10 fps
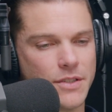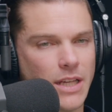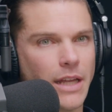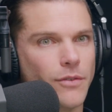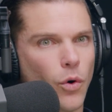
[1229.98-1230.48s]
this
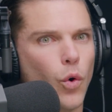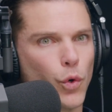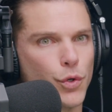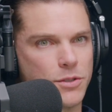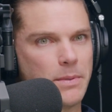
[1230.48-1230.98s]
kind of
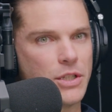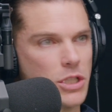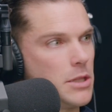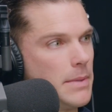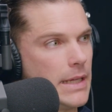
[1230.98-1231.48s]
horror speech
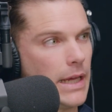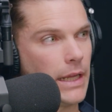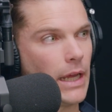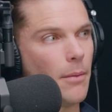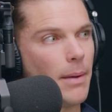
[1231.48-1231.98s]
at the
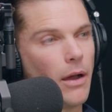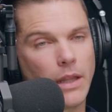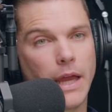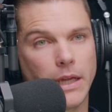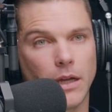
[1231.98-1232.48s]
beginning about
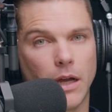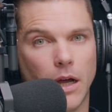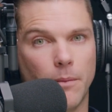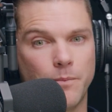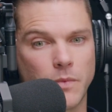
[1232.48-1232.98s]
like
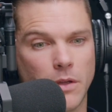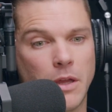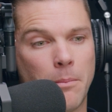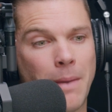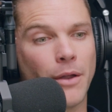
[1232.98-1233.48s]
um,
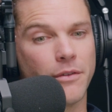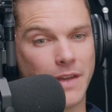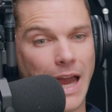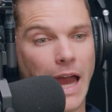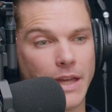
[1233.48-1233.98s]
the amount of
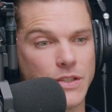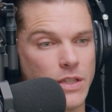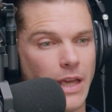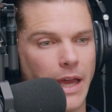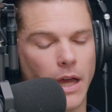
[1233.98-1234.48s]

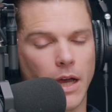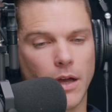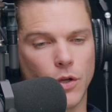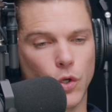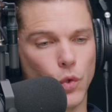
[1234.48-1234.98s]
guys
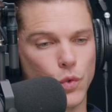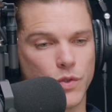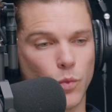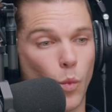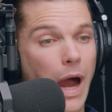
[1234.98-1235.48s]
uh,
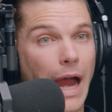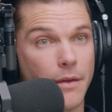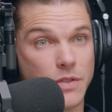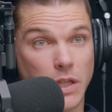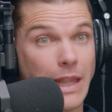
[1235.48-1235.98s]
whose
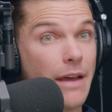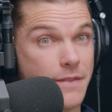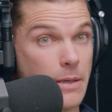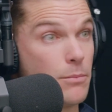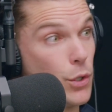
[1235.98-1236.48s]
wives
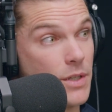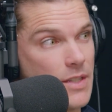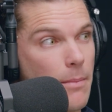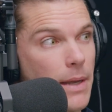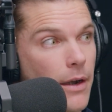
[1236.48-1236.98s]
left them during
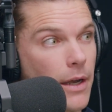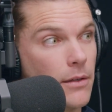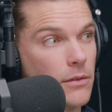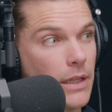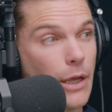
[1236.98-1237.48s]
seminary.
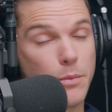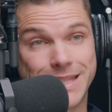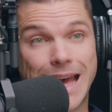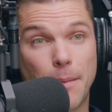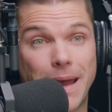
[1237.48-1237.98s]
Wow. Like it was
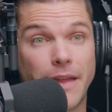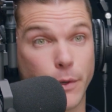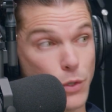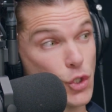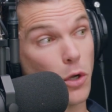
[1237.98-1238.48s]
that bad.
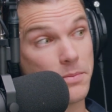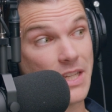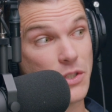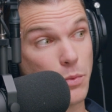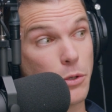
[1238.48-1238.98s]
They were so
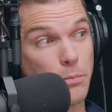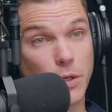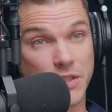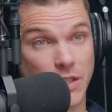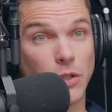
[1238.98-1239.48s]
obsessed with their
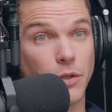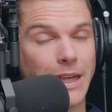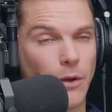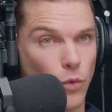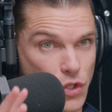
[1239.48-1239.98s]
books,
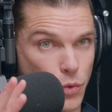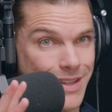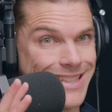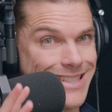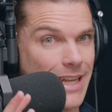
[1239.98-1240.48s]
including a
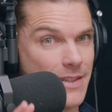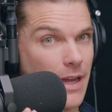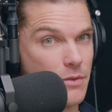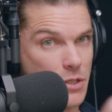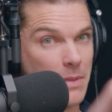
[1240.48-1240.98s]
story that stands
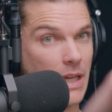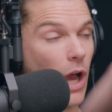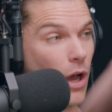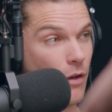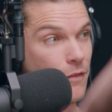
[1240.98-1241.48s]
out to me
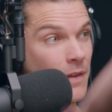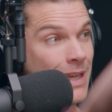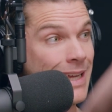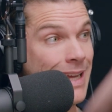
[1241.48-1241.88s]
of